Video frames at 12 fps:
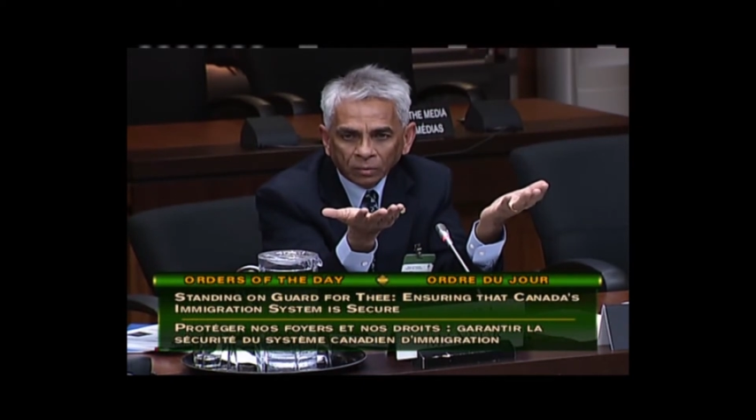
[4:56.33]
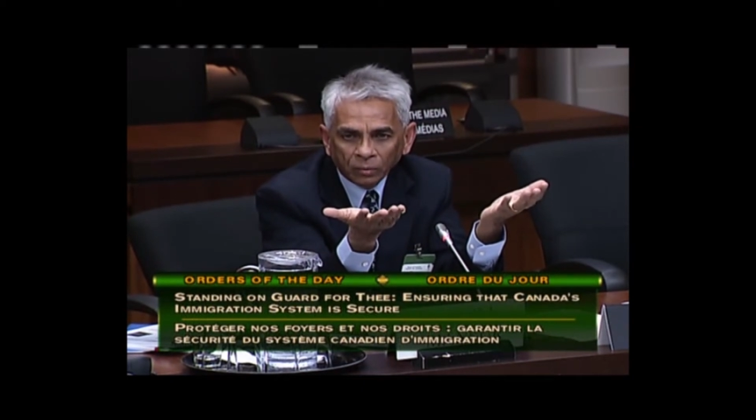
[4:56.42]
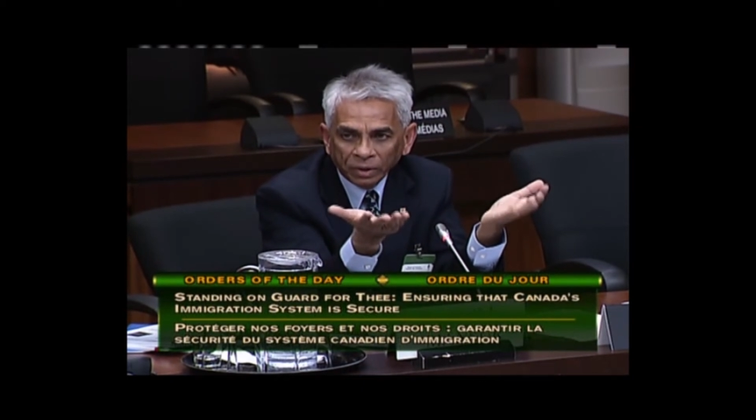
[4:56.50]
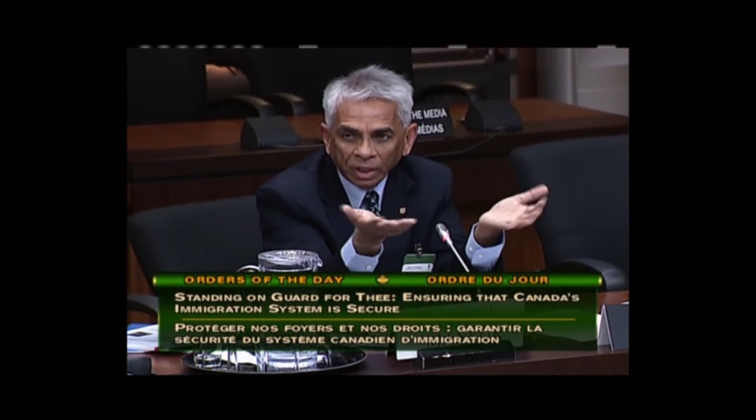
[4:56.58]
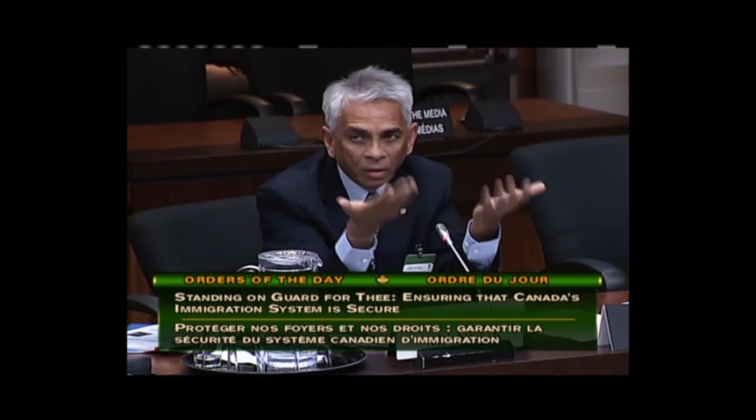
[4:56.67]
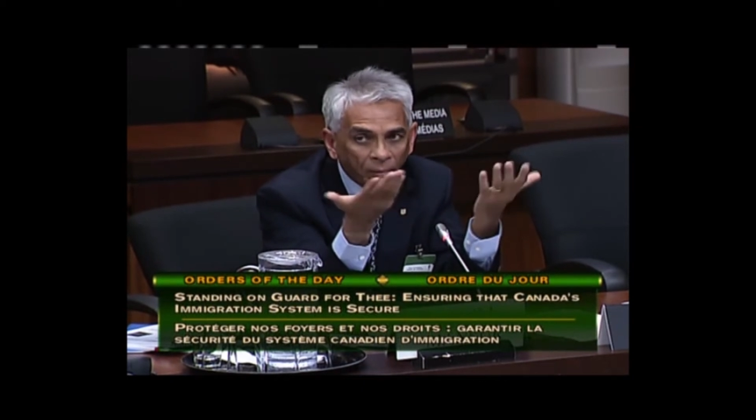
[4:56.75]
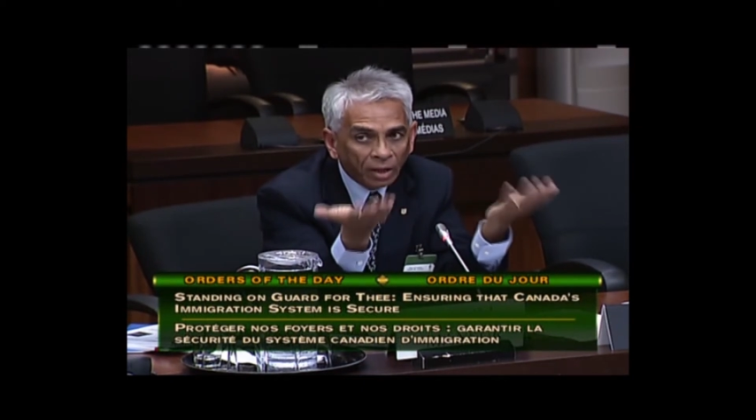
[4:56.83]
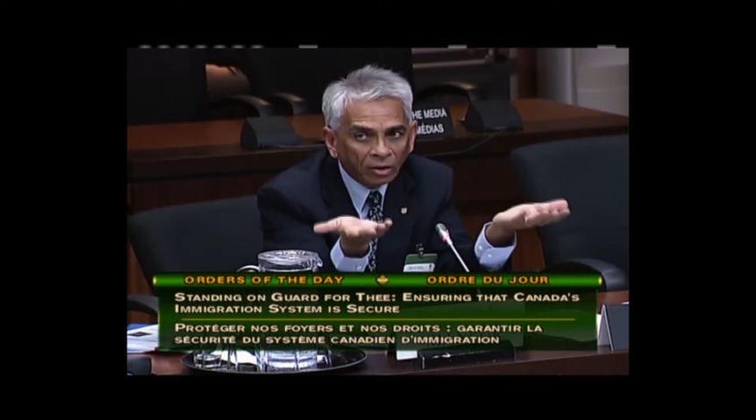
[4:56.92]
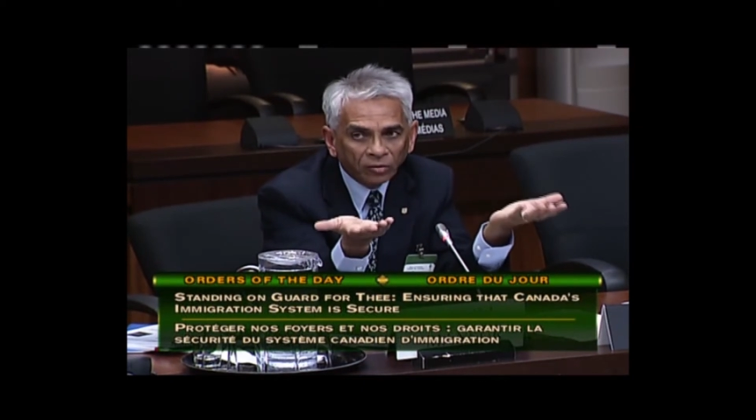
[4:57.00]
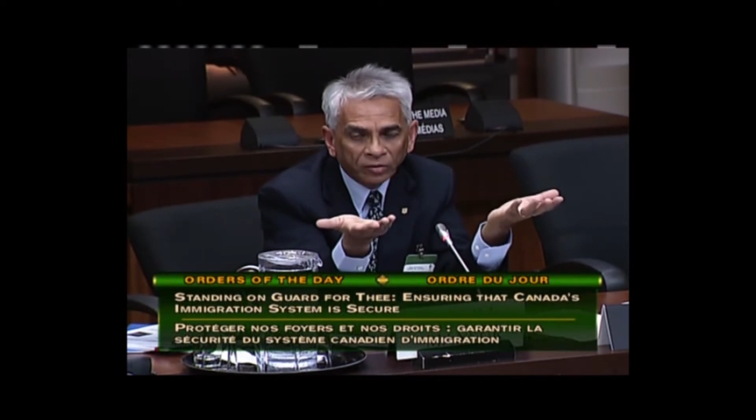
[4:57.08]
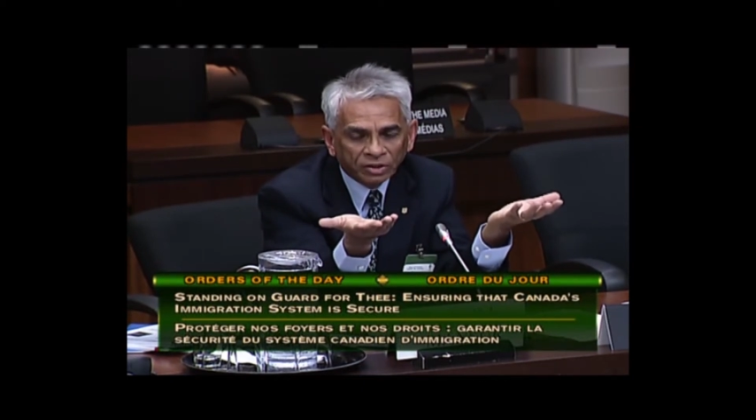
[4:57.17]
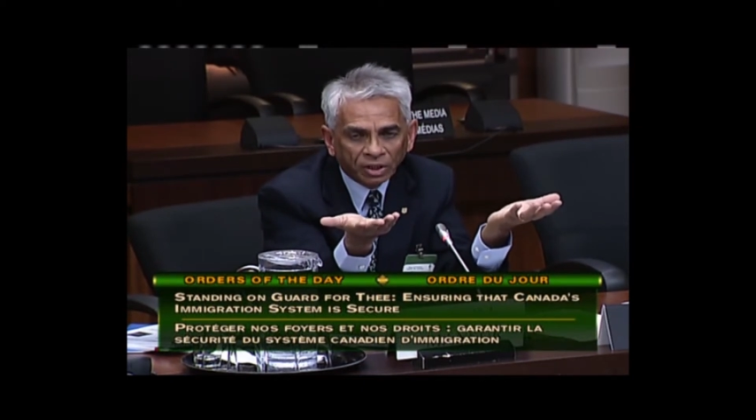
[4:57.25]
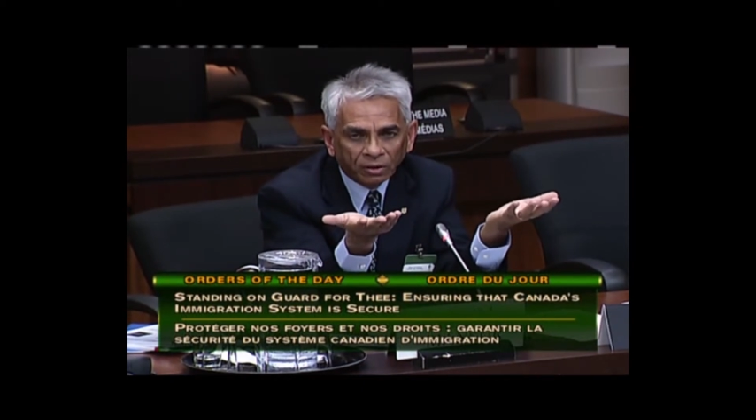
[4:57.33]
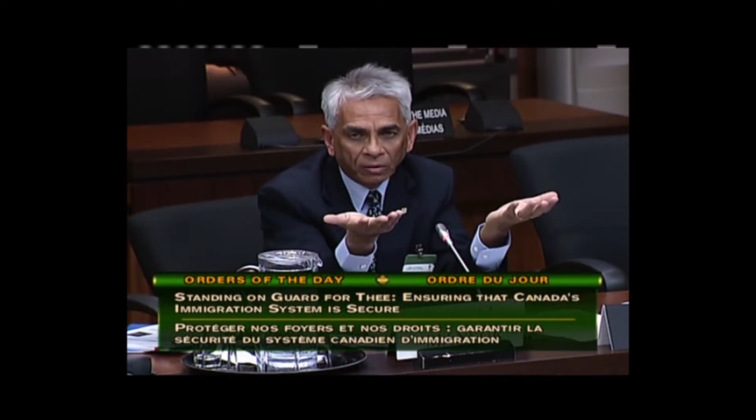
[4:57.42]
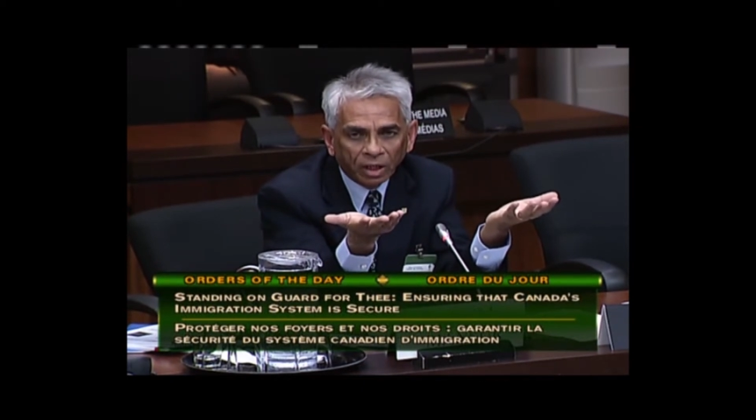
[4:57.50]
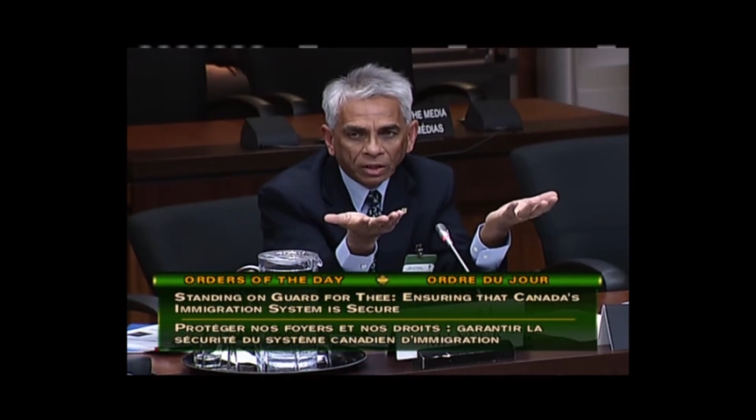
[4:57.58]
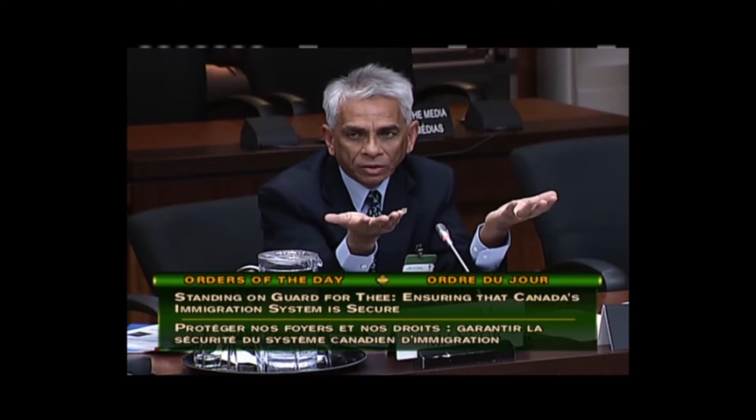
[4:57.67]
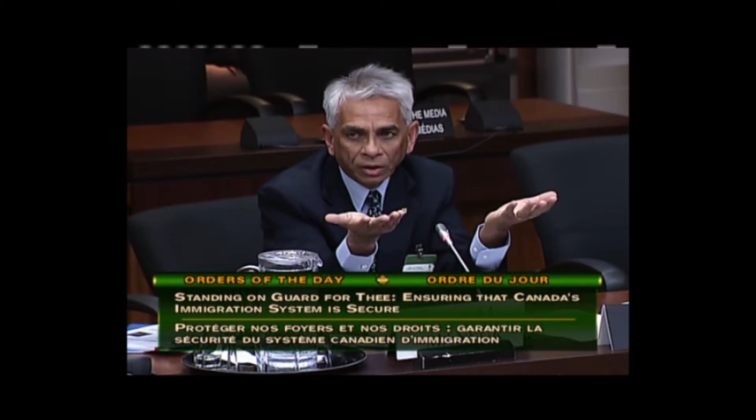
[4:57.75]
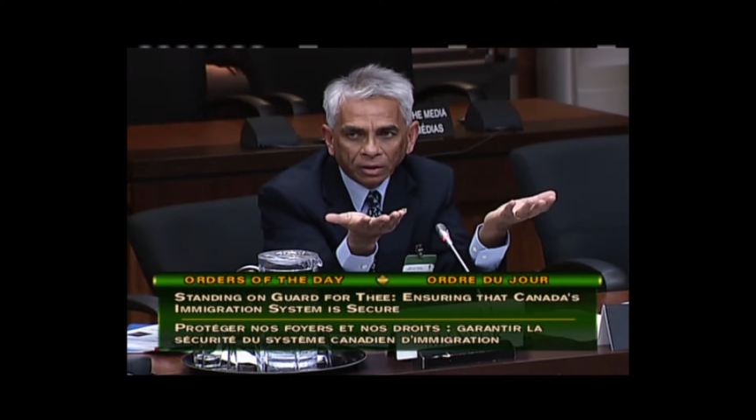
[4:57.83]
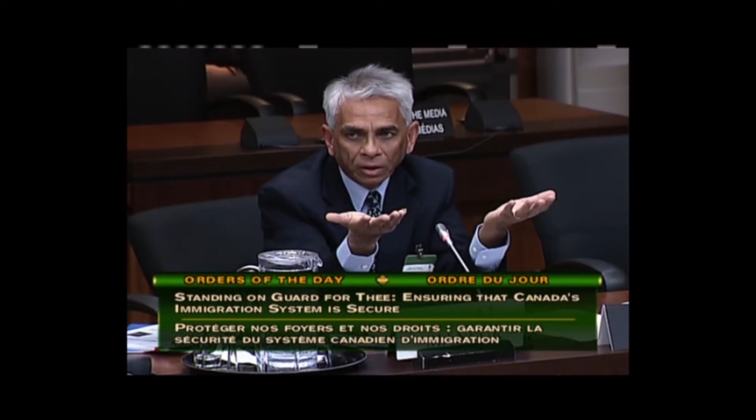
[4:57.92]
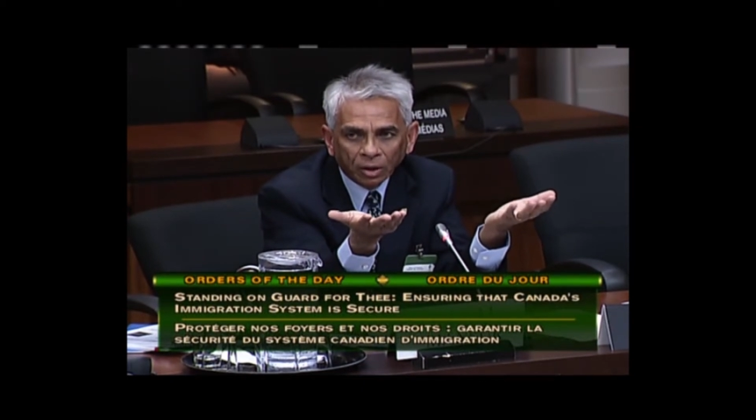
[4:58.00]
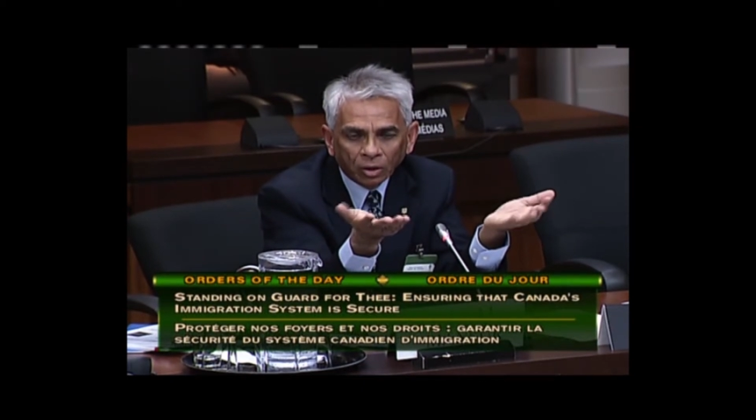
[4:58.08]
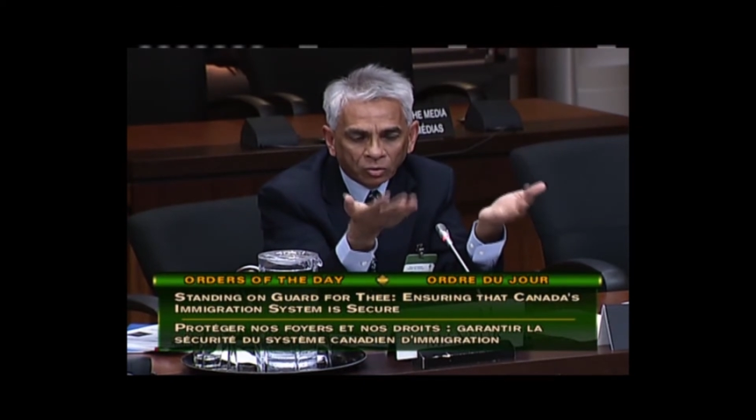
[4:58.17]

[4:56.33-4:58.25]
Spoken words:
within a matter of a generation